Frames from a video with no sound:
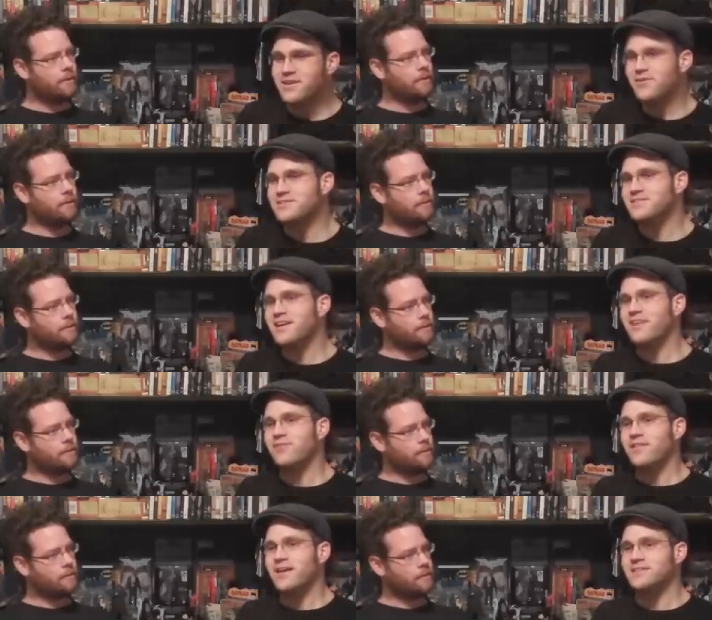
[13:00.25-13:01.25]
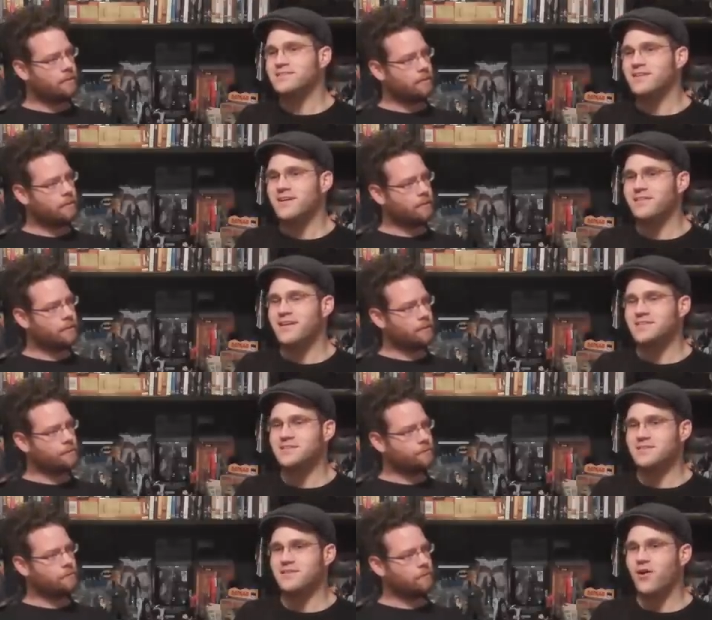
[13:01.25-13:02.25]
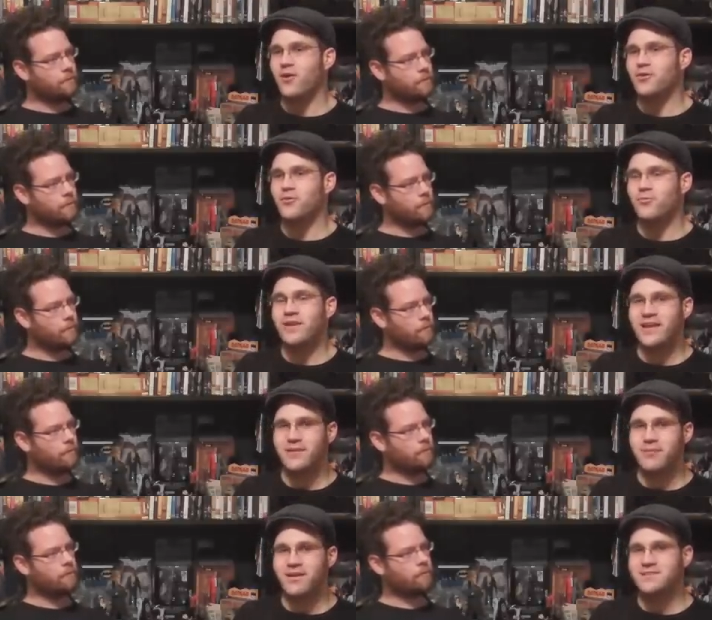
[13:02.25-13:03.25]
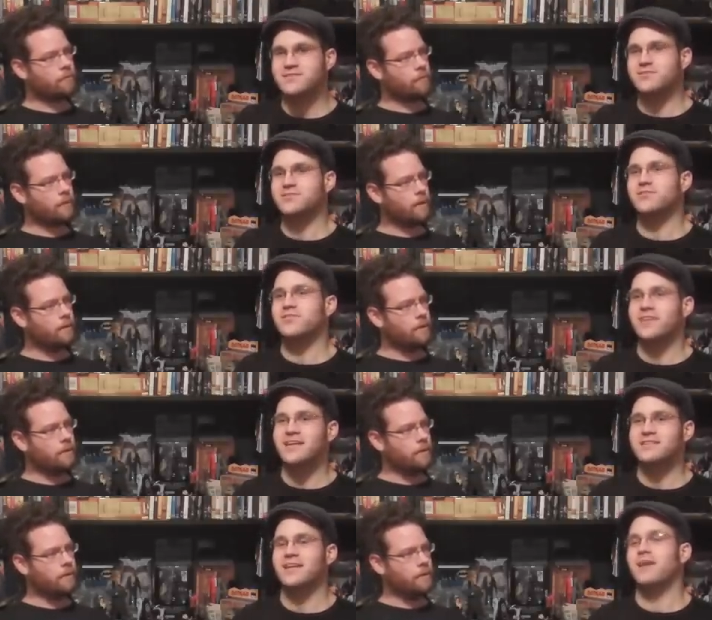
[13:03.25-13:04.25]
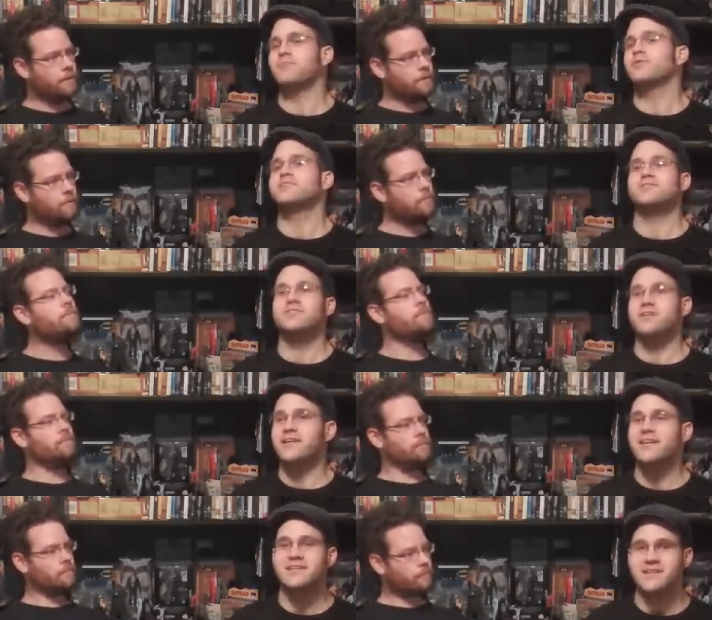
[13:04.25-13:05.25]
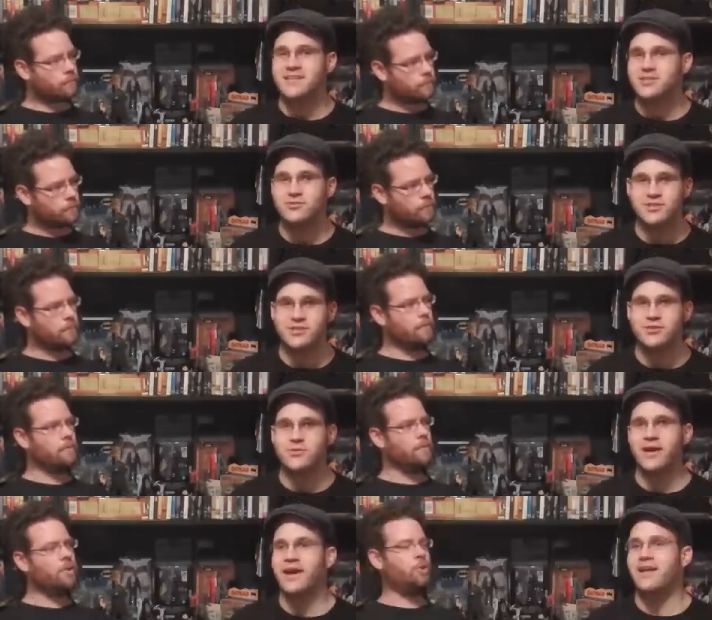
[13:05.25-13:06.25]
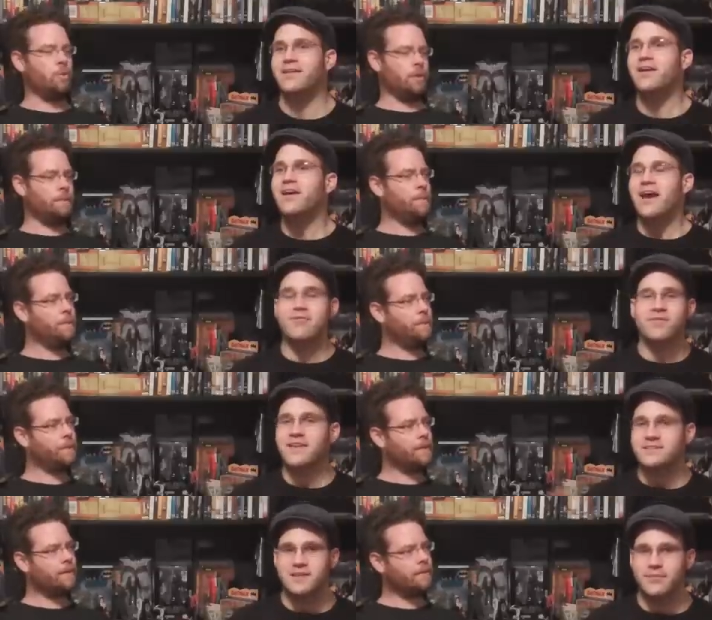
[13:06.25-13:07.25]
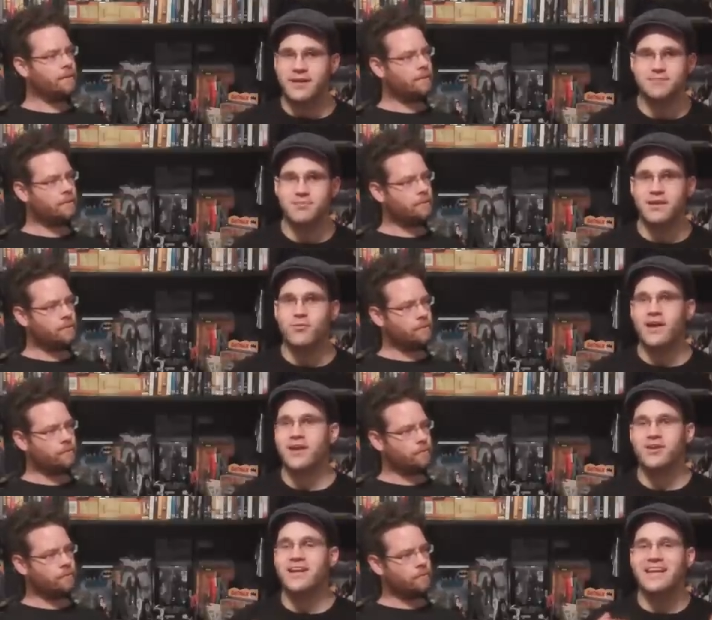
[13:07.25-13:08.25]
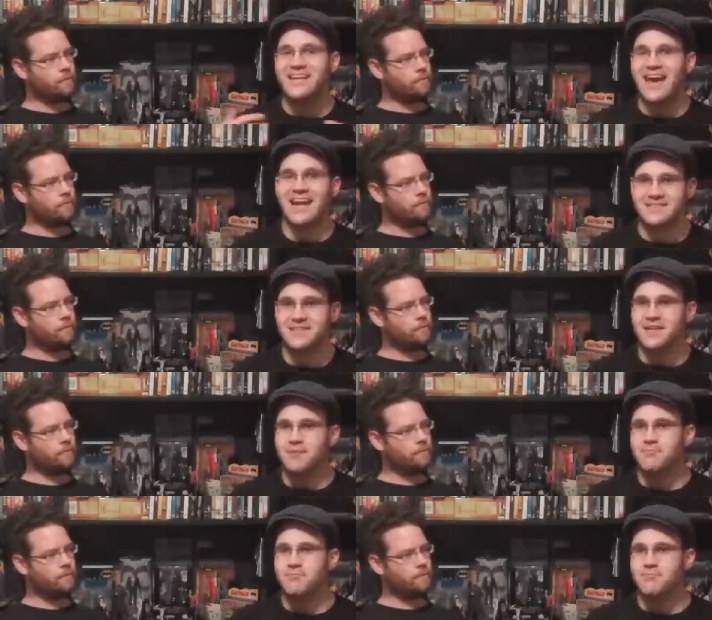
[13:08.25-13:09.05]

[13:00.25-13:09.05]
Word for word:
Speaker 1: Well, you know, it's not even that it's hard to read, because there are certain things that I'm pretty certain you're going to get into issue 2, and everything's going to be explained away, and you're going to get it.